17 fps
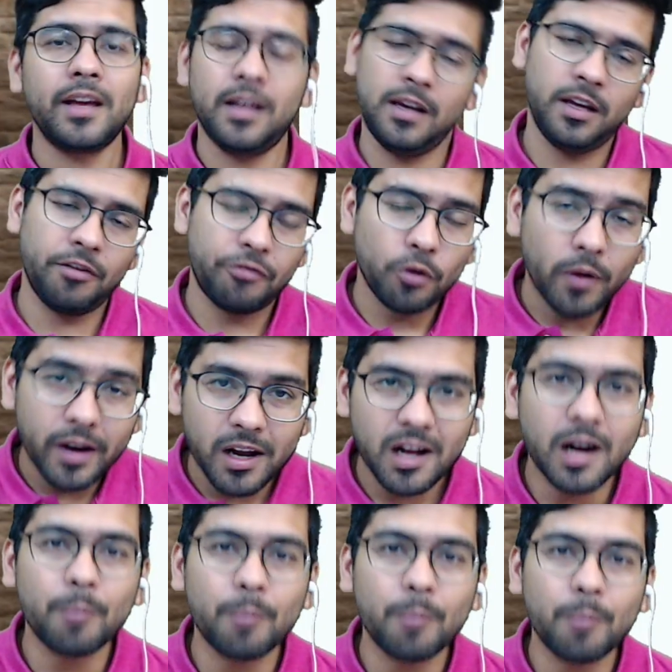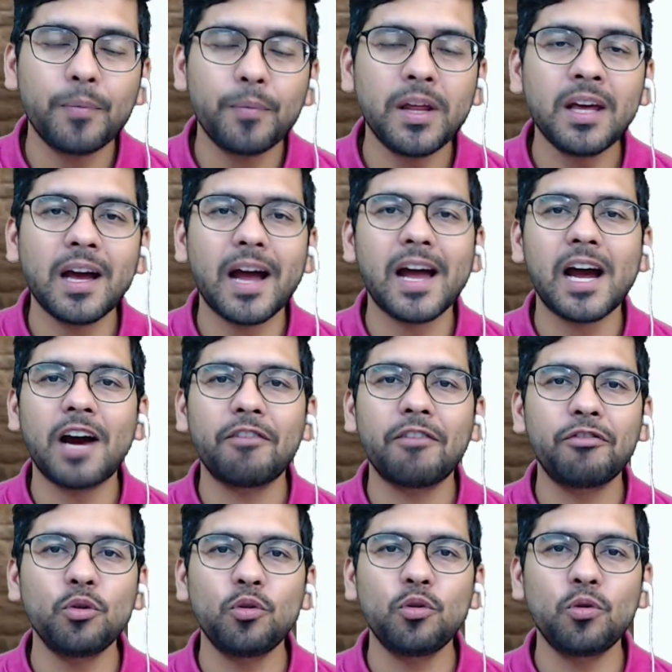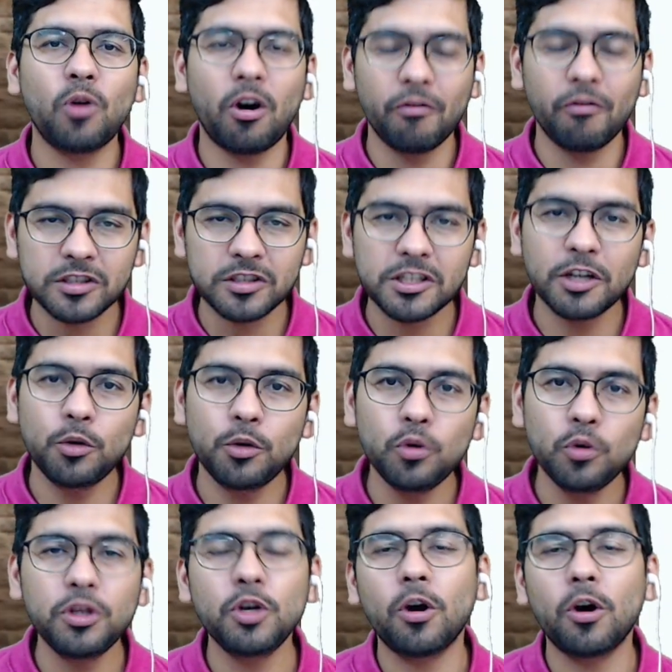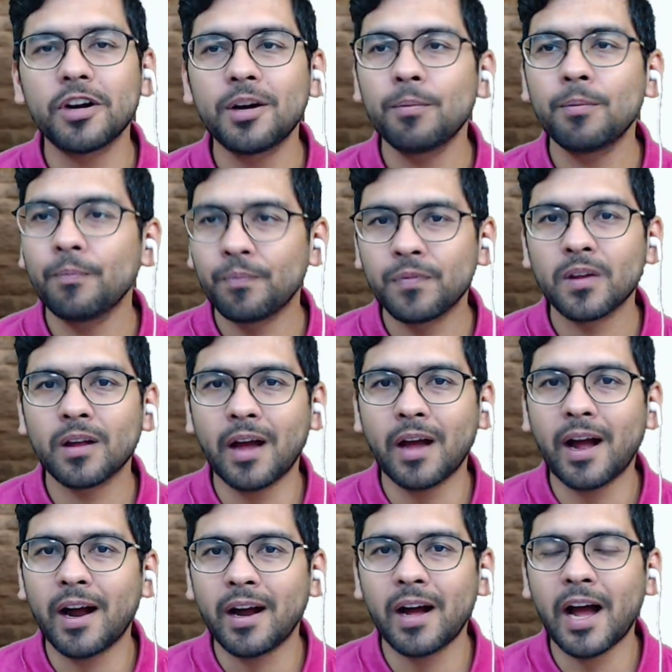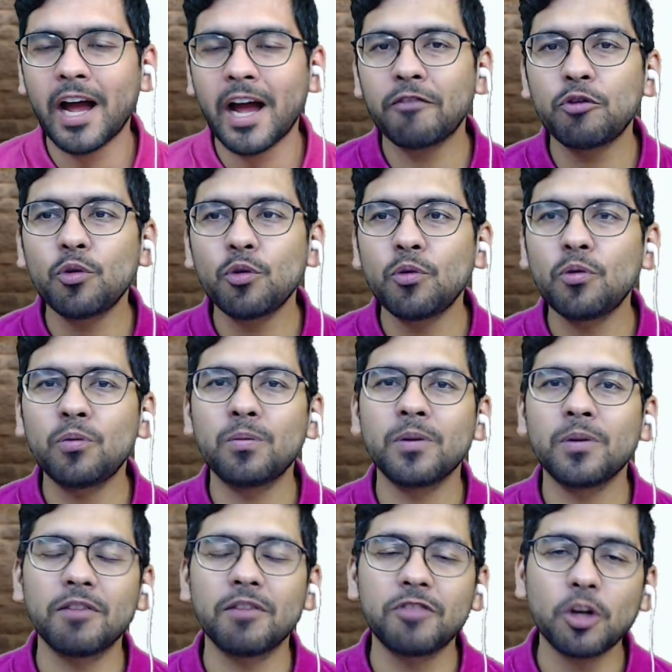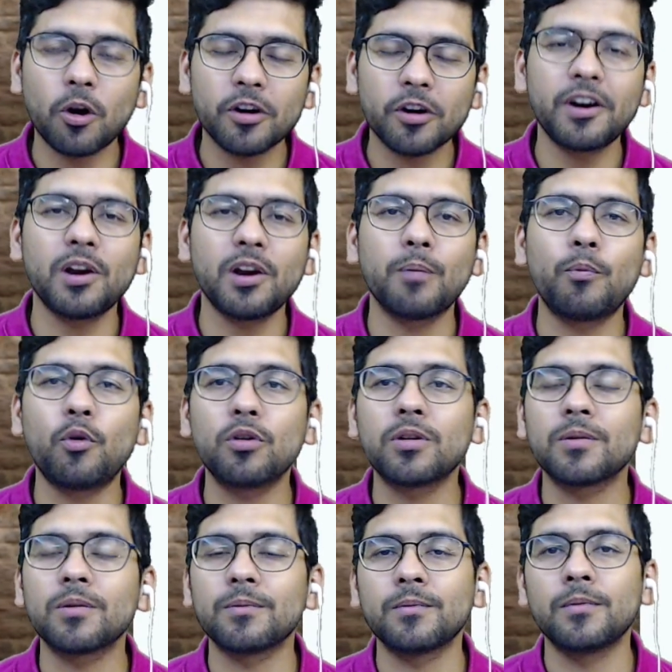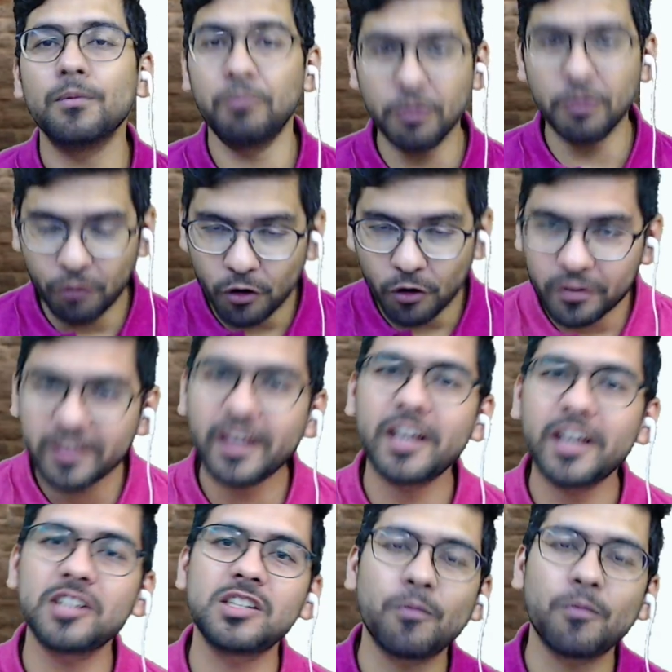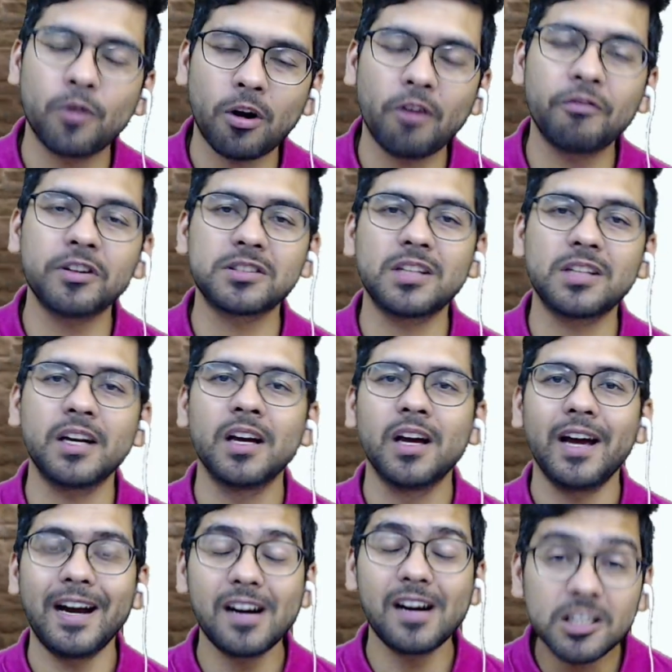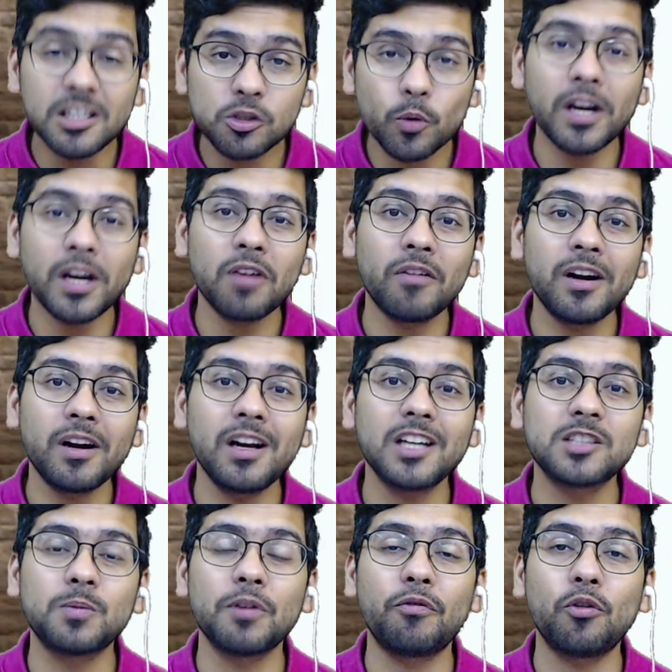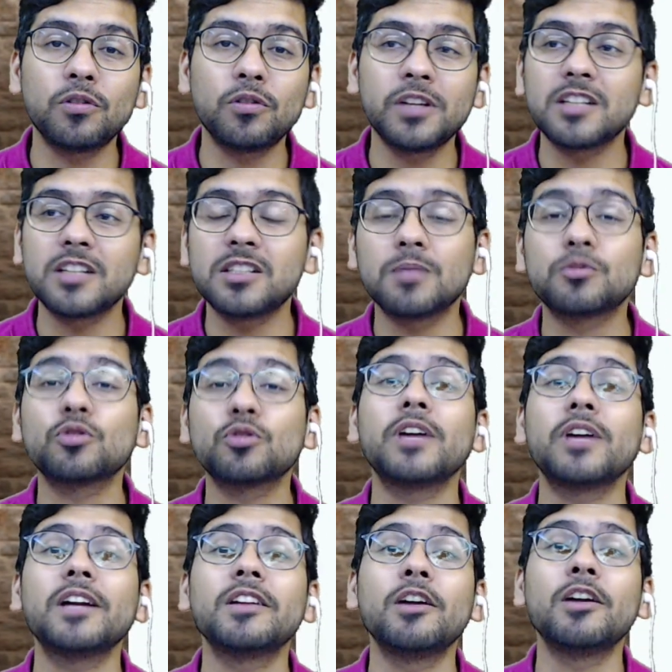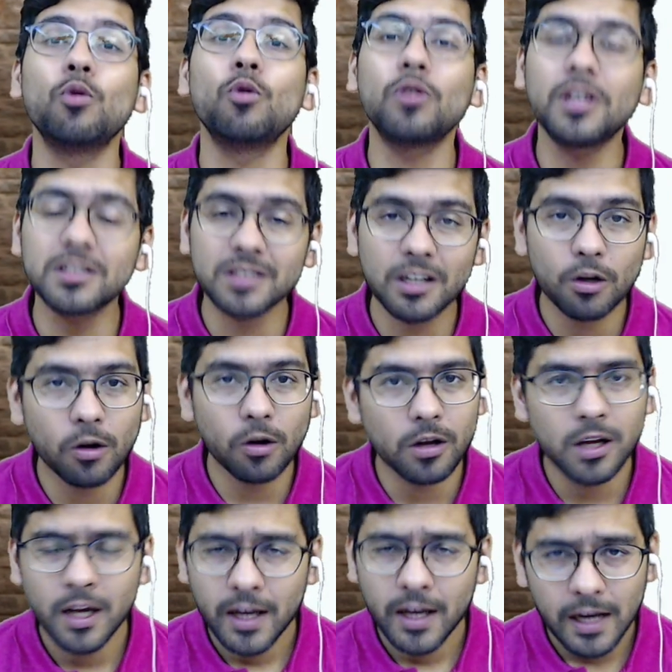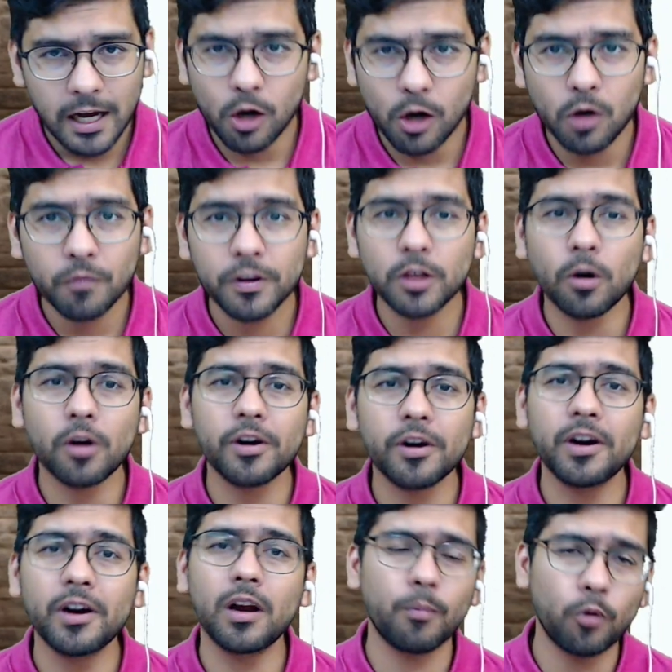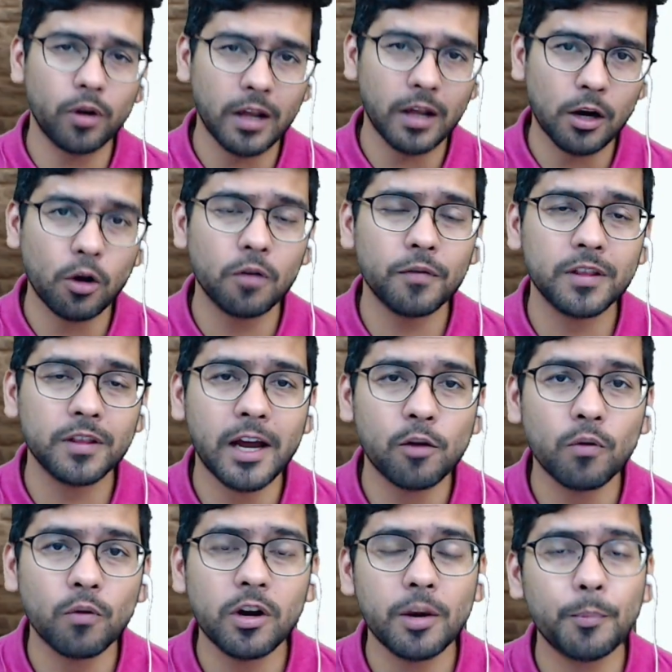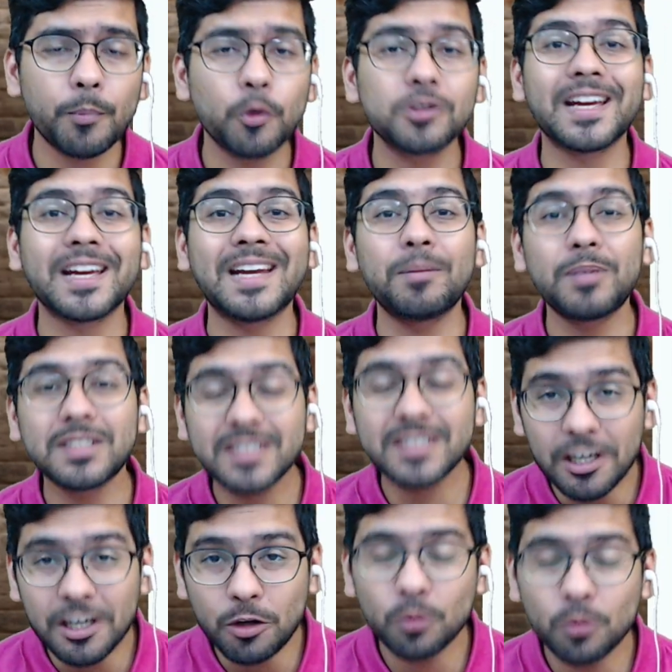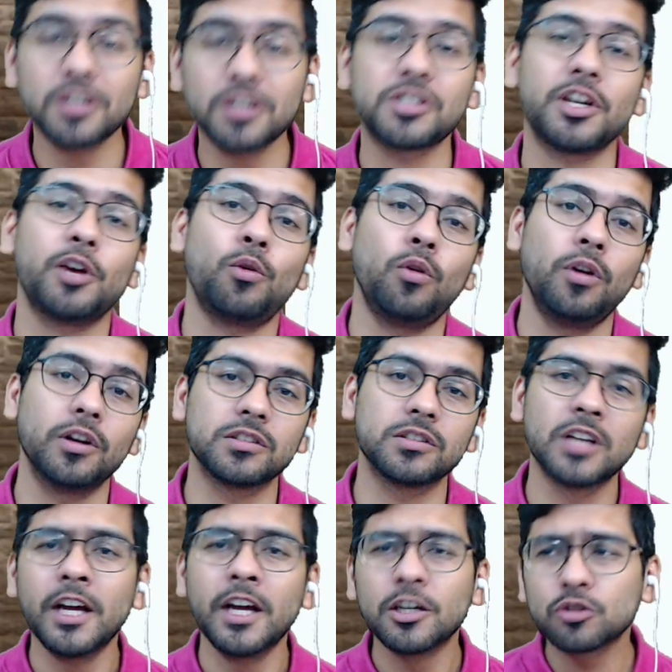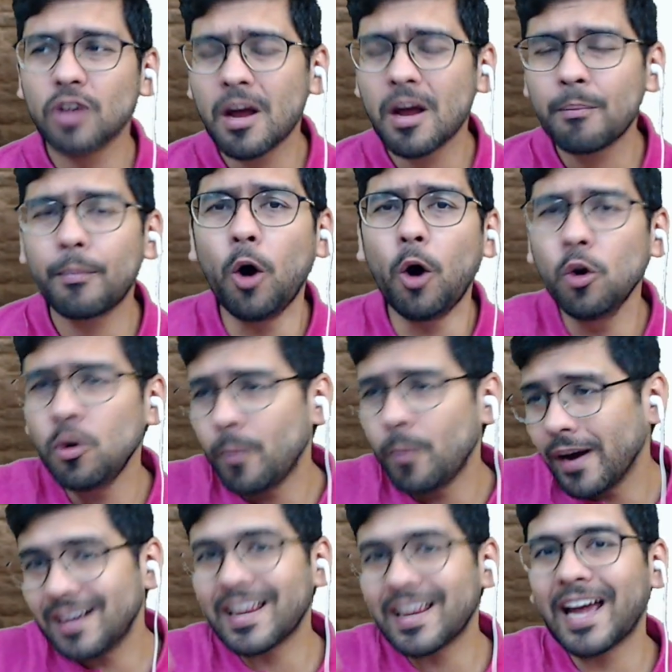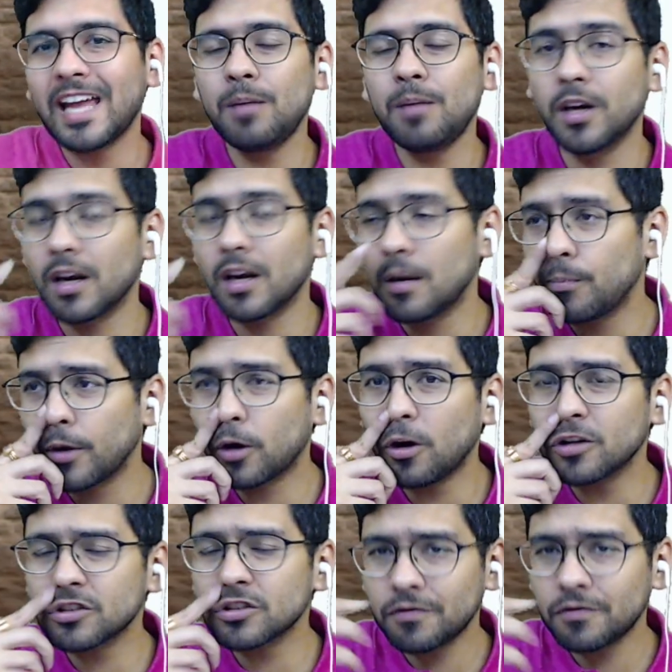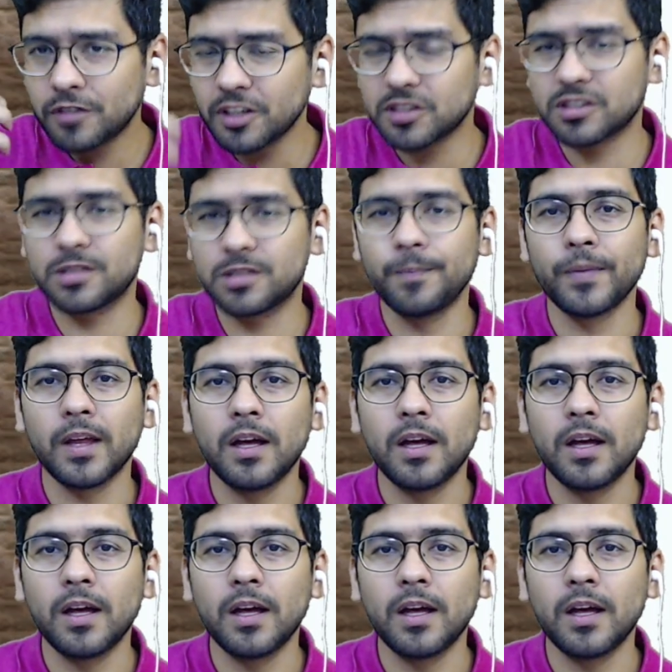if you are a company, I have to obviously do the audit. I have to give the audit report before the AGM, obviously at least 21 days before the AGM, so that the notice and all along with the audit report, along with the annual reports, can be sent to the shareholders. So I'm bound by time here, and because of this,